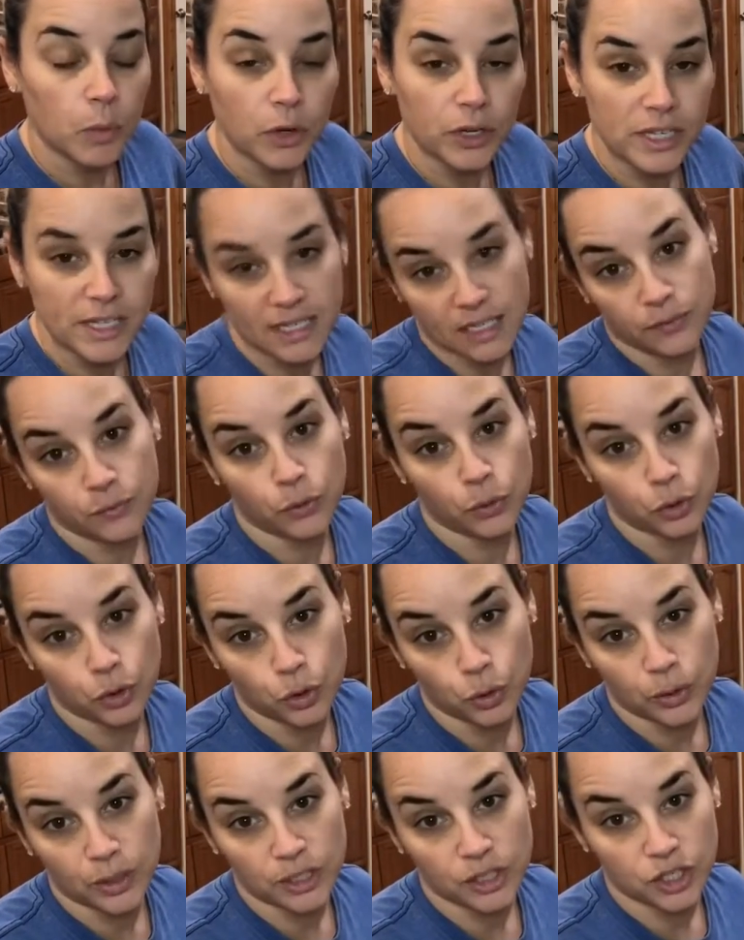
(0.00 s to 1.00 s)
seafood
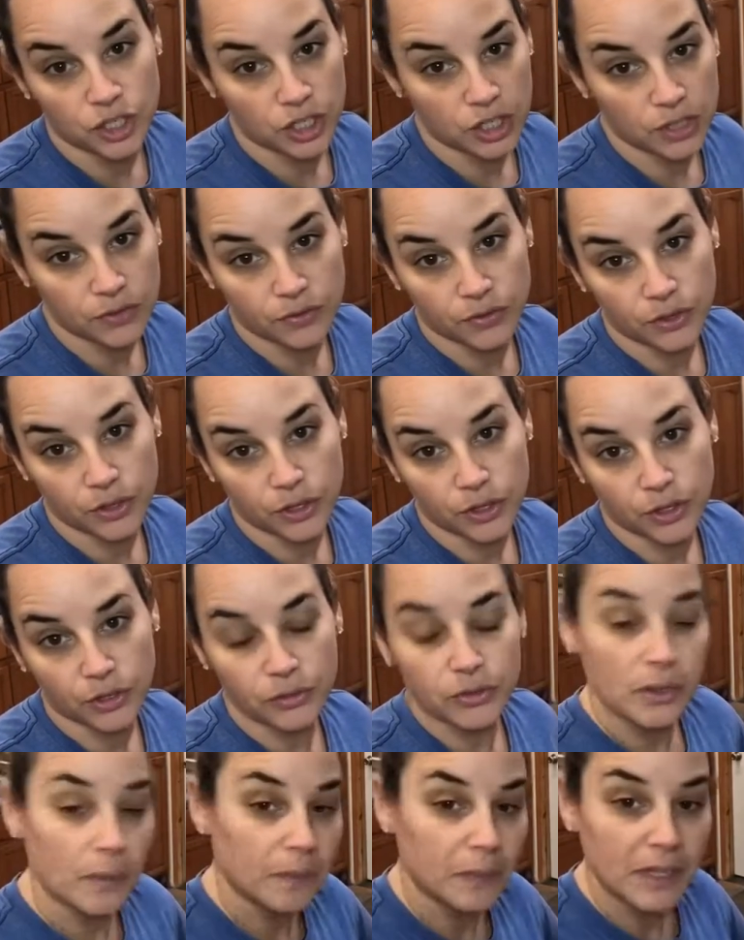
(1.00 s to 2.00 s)
to it just
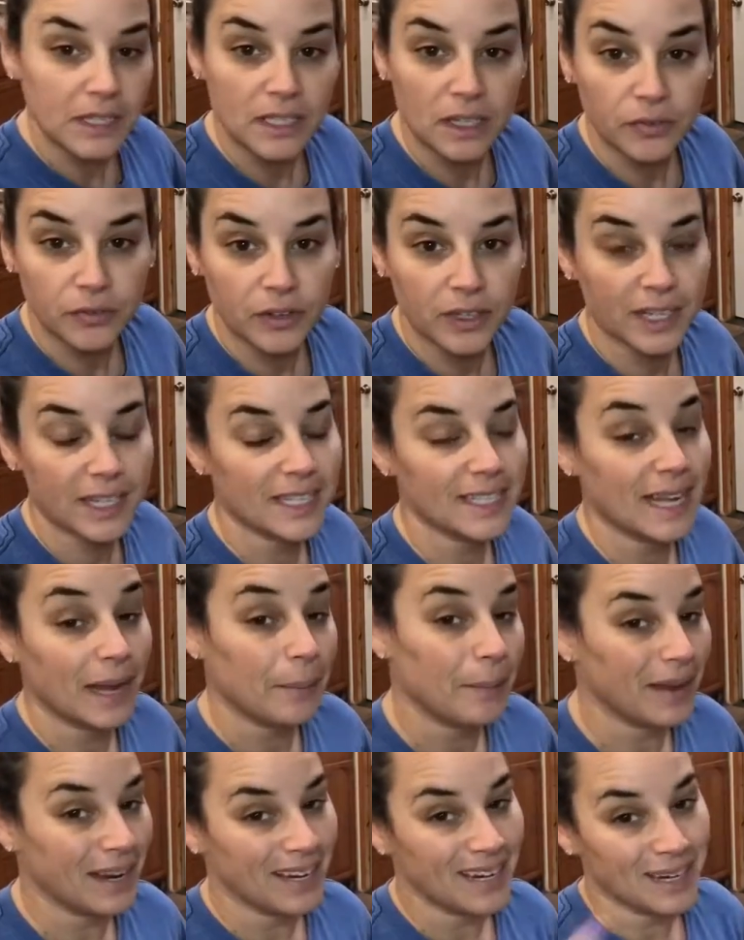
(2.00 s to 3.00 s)
for something different because I
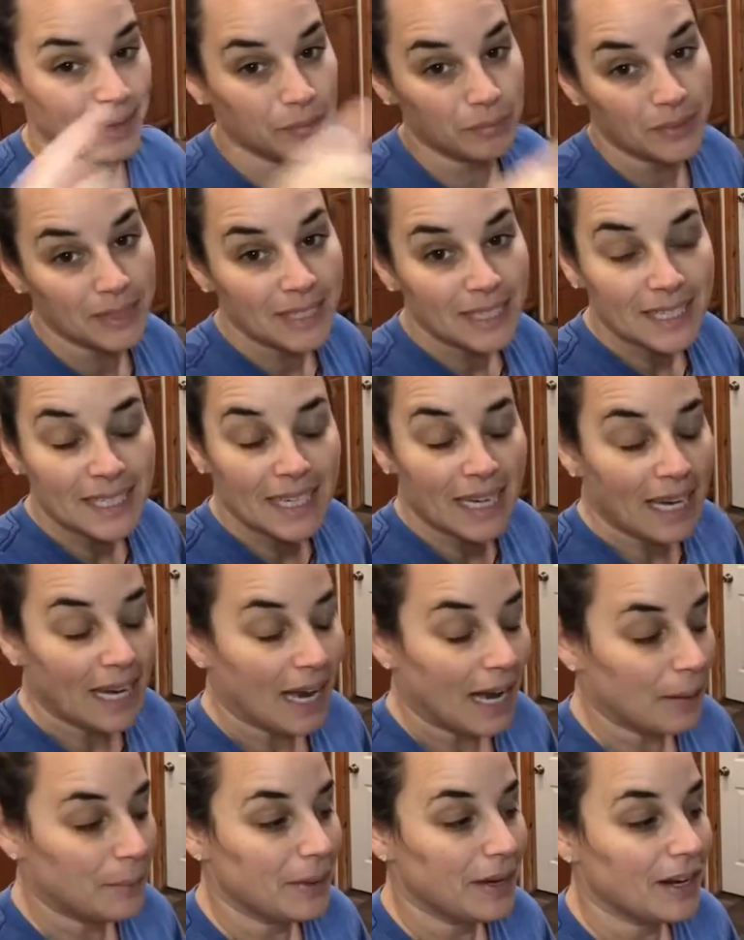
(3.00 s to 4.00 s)

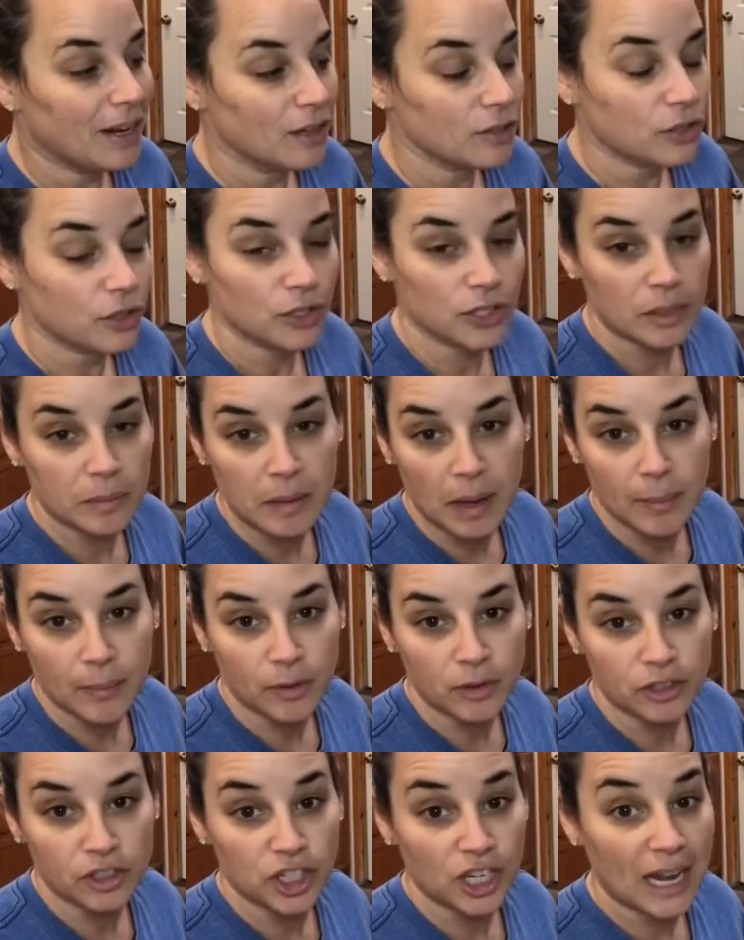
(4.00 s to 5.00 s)
made Oscar some
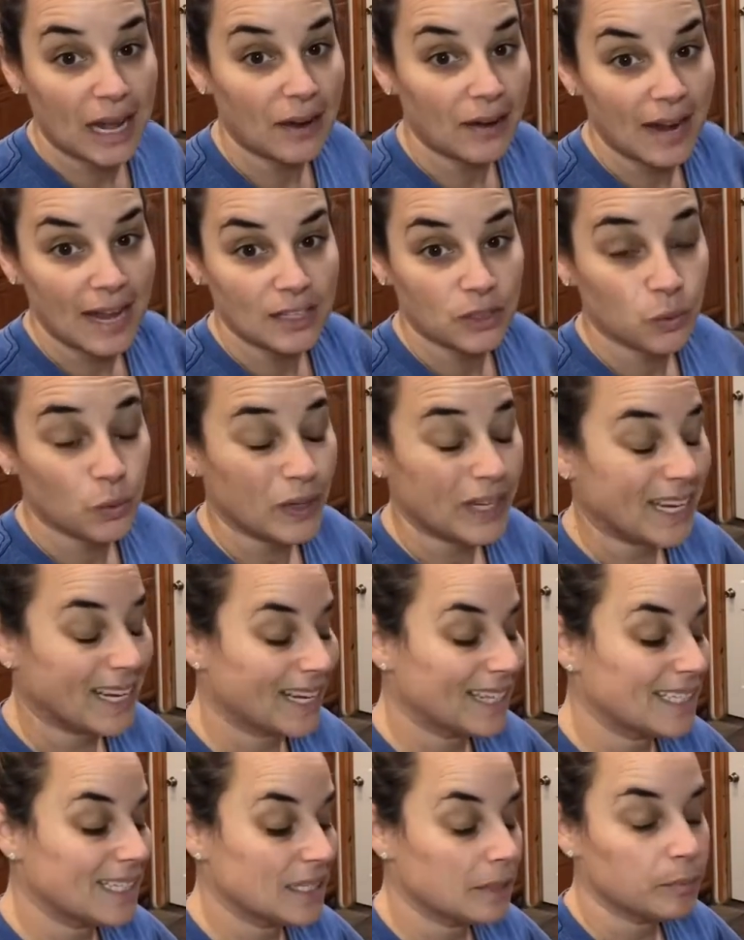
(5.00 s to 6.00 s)
Camarón Enchilado last week
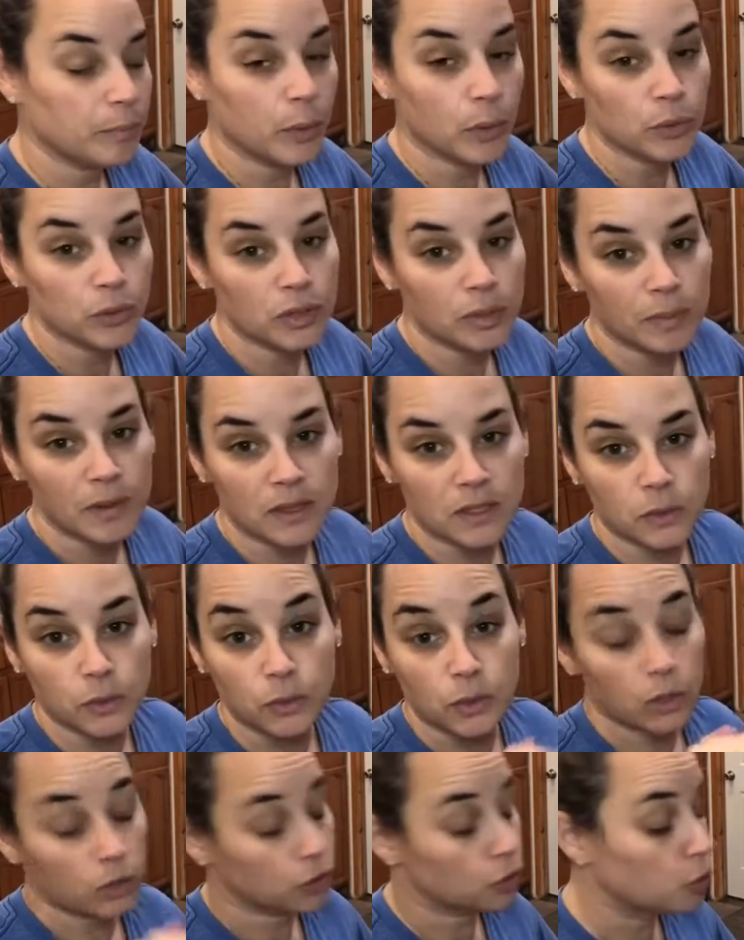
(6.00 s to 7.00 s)
and I didn't post it because it
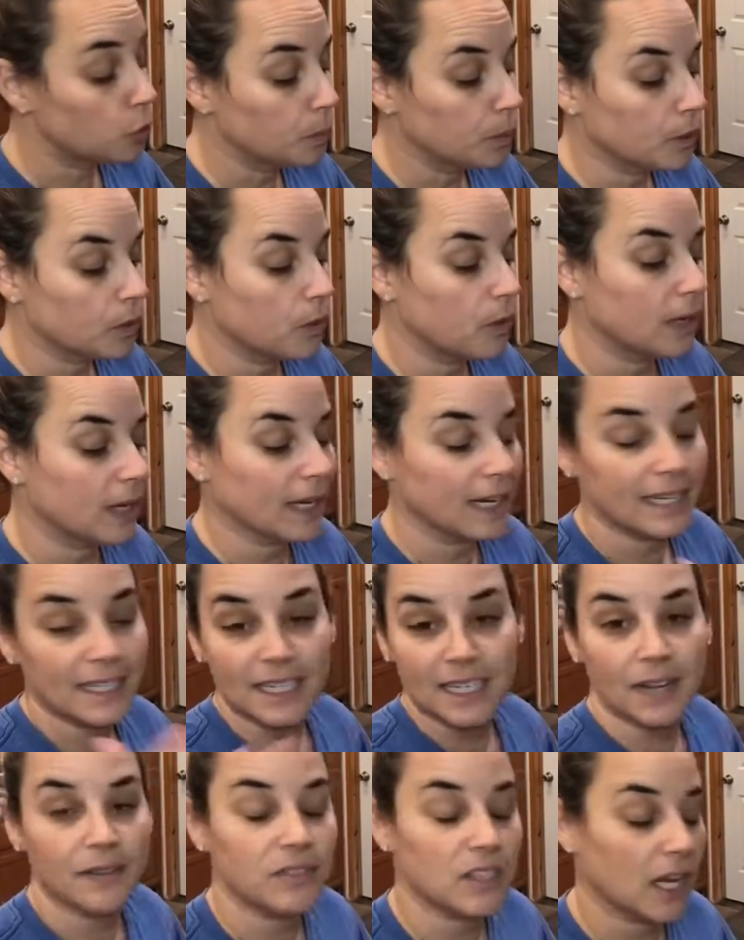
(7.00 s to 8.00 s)
was super quick and I
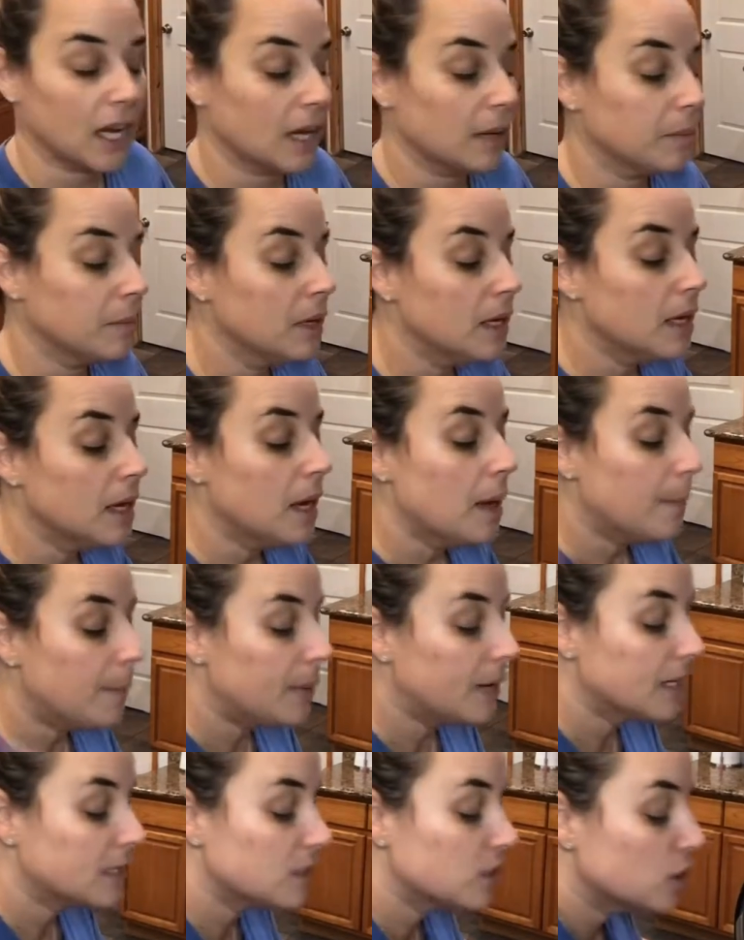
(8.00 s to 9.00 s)
didn't have time.
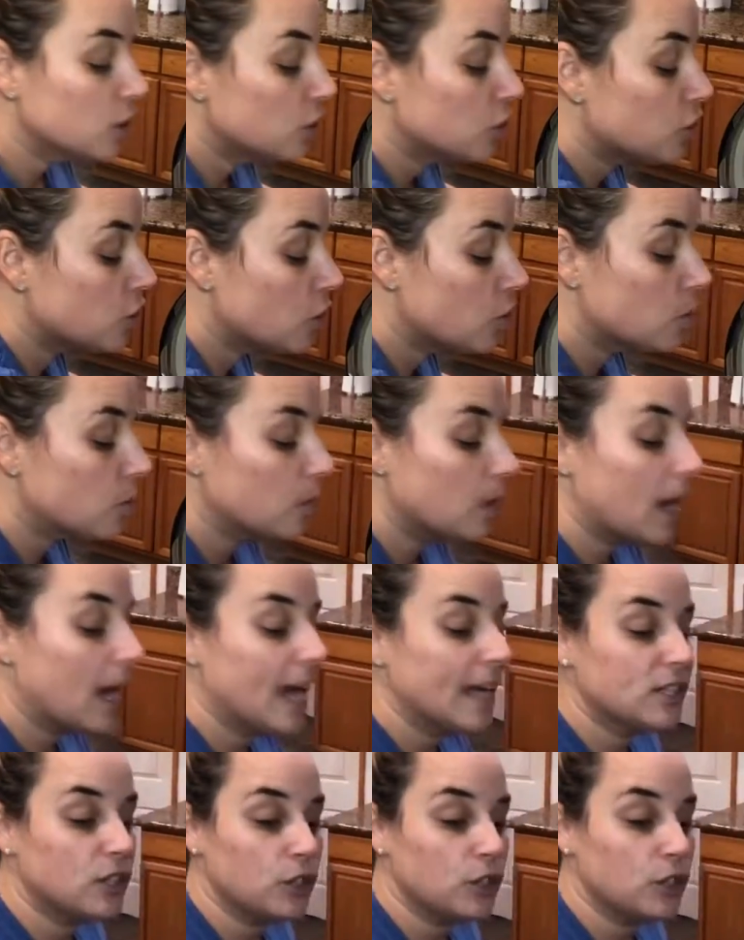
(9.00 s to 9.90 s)
But, so I